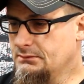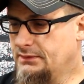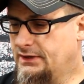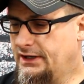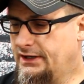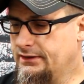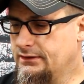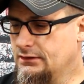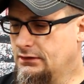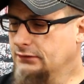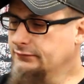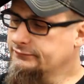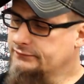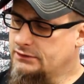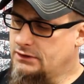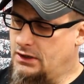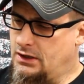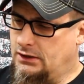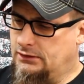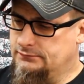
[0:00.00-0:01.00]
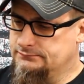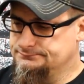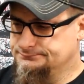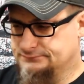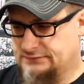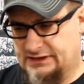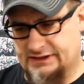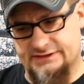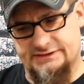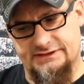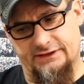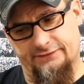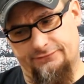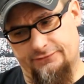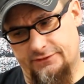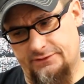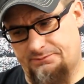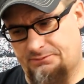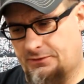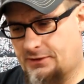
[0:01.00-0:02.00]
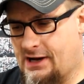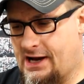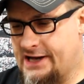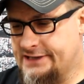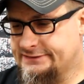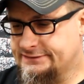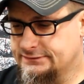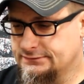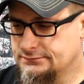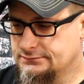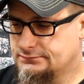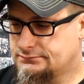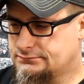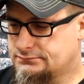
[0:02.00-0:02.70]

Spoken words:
But overall, like I said, for the price,